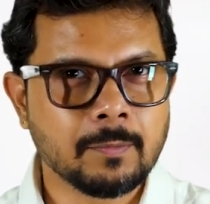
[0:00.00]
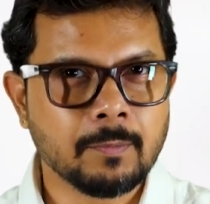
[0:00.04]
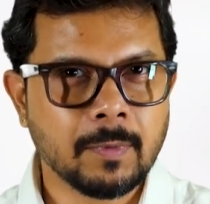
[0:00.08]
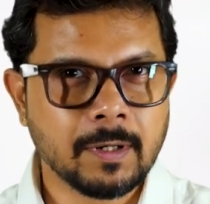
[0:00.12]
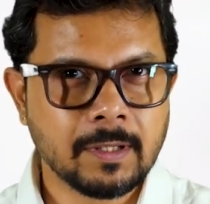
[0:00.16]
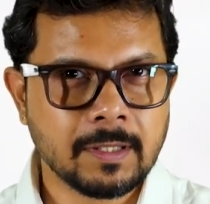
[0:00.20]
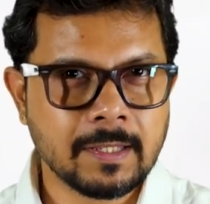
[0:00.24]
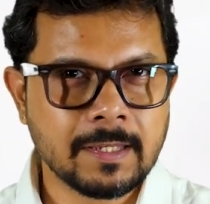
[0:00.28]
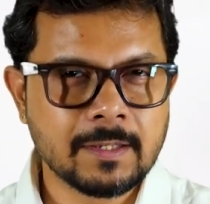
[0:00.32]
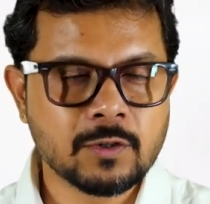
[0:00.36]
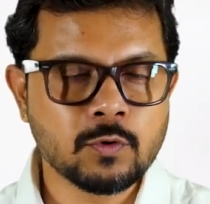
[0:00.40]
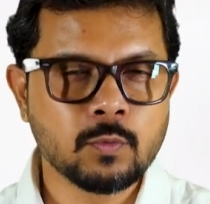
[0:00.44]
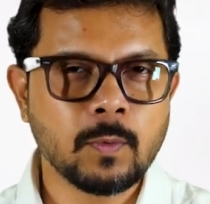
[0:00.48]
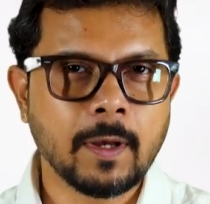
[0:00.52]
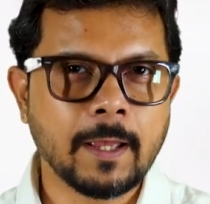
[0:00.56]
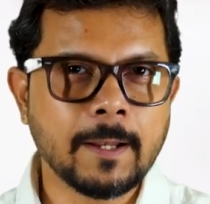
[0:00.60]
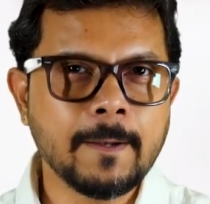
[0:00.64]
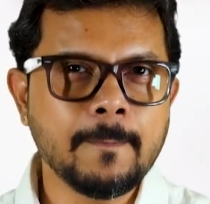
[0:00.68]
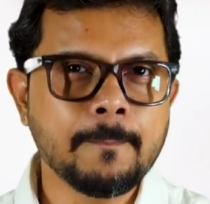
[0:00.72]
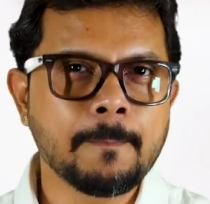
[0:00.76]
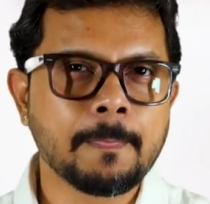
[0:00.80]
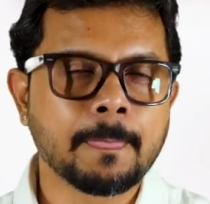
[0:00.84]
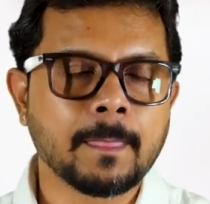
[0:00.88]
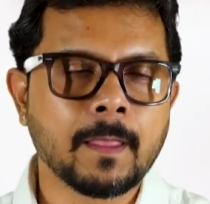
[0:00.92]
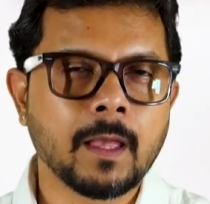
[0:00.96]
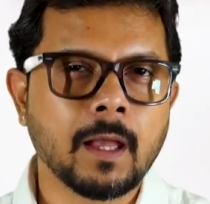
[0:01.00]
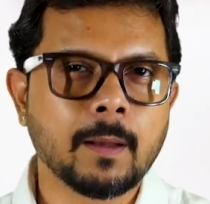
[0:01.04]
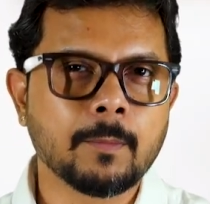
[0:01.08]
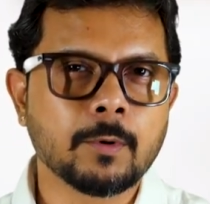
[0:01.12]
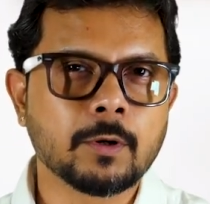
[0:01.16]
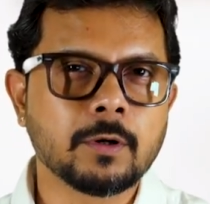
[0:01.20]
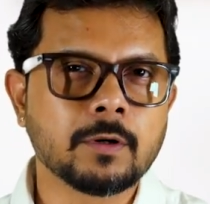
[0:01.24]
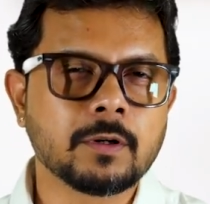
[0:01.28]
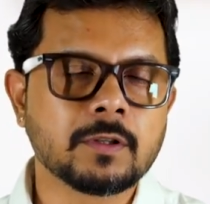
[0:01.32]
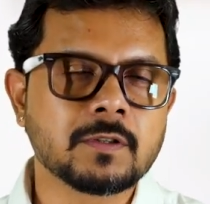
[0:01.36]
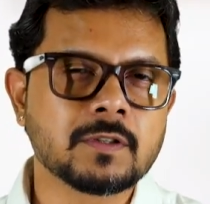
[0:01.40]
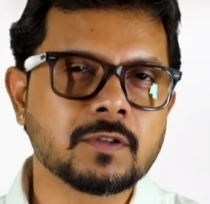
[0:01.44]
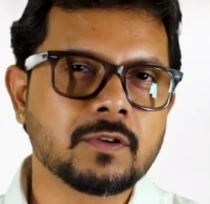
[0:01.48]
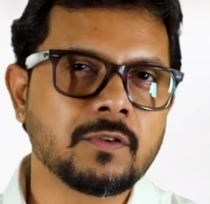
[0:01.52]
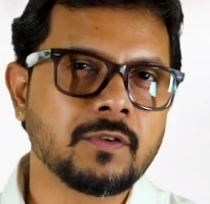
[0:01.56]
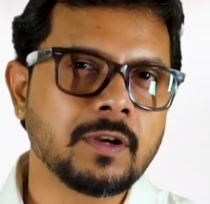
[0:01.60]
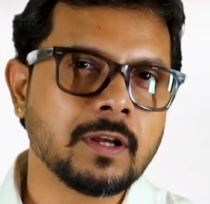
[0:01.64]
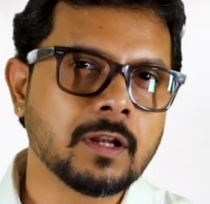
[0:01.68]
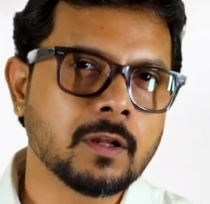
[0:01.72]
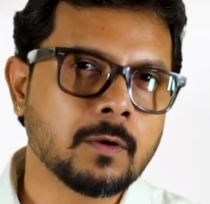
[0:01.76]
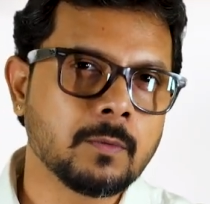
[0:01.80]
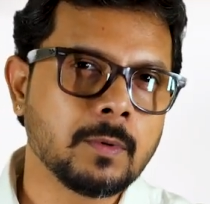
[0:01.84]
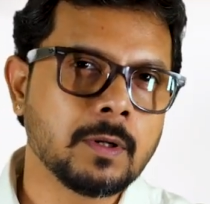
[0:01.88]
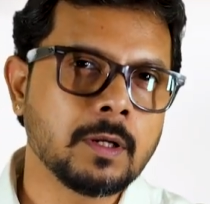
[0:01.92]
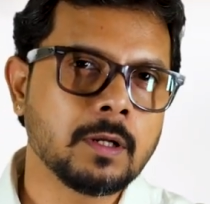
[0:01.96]
But this one, I'm going to
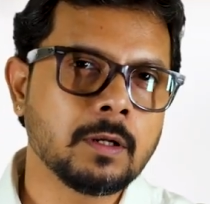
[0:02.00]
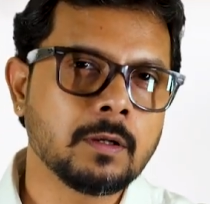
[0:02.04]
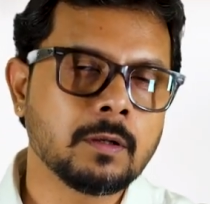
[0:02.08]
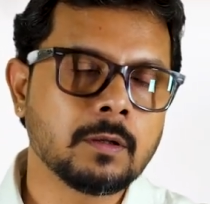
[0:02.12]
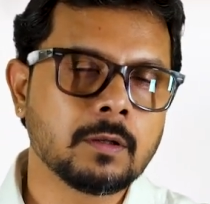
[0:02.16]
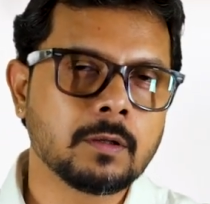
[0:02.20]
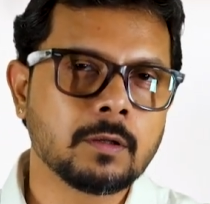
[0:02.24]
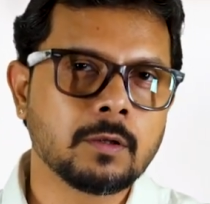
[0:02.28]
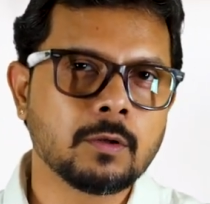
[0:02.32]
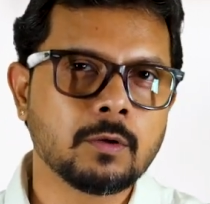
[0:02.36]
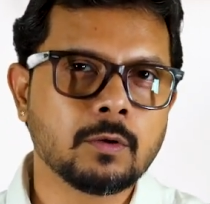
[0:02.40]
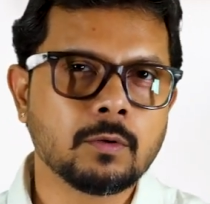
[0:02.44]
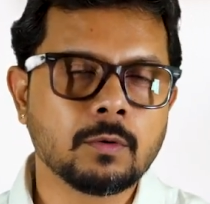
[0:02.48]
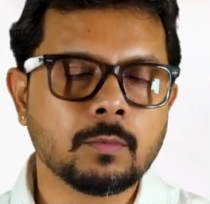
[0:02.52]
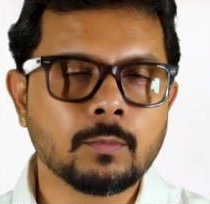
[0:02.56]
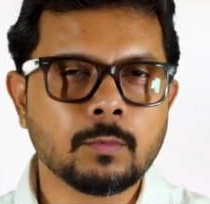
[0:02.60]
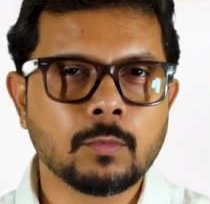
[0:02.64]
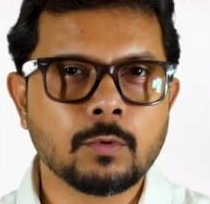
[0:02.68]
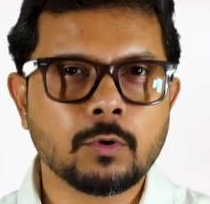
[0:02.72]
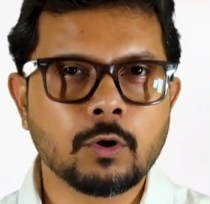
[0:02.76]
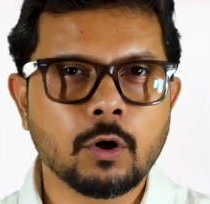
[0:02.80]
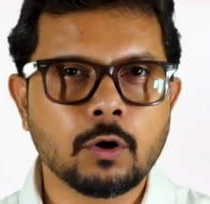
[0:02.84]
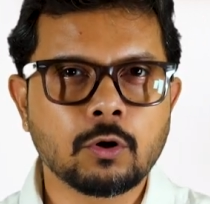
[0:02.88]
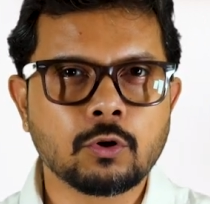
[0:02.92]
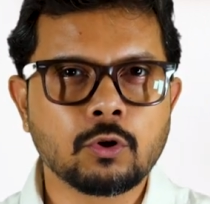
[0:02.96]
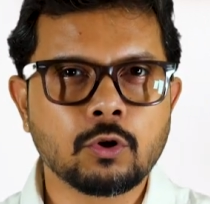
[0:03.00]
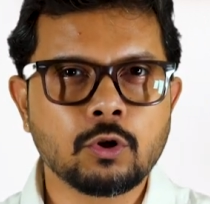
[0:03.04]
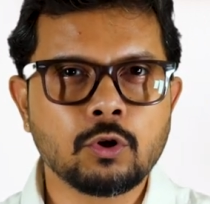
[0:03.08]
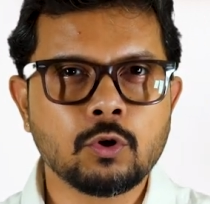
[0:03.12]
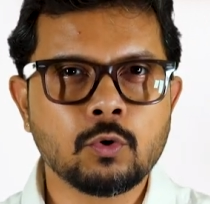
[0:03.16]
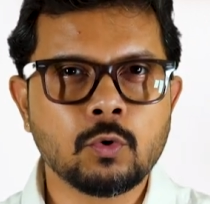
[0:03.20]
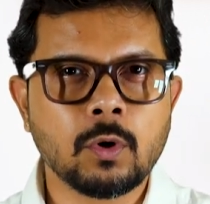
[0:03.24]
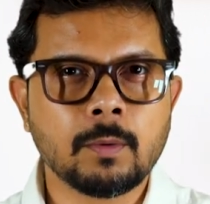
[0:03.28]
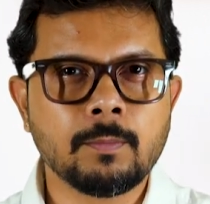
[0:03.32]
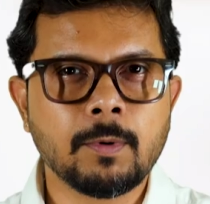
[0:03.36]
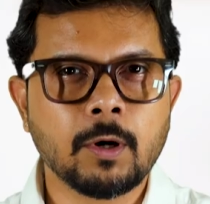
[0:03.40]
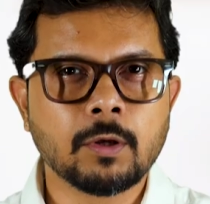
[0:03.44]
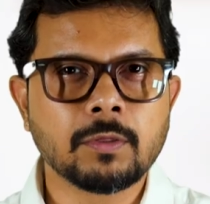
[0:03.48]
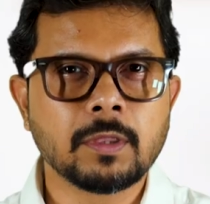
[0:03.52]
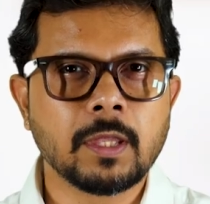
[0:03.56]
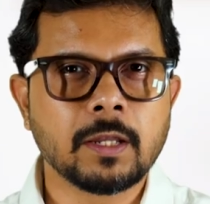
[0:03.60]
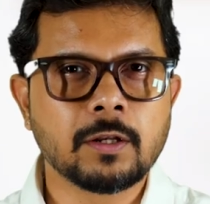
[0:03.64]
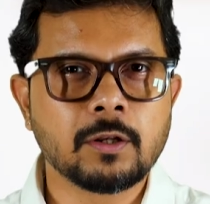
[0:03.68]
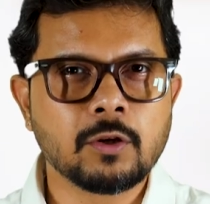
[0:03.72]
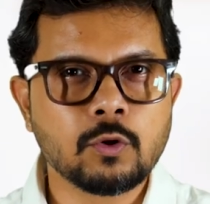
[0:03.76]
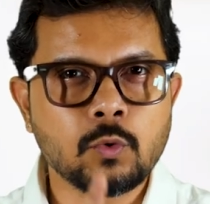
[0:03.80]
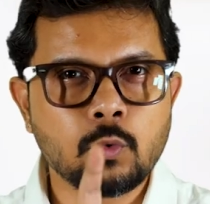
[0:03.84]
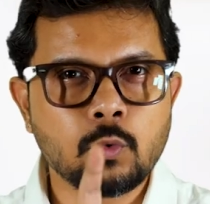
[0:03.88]
straight away, talk to you about that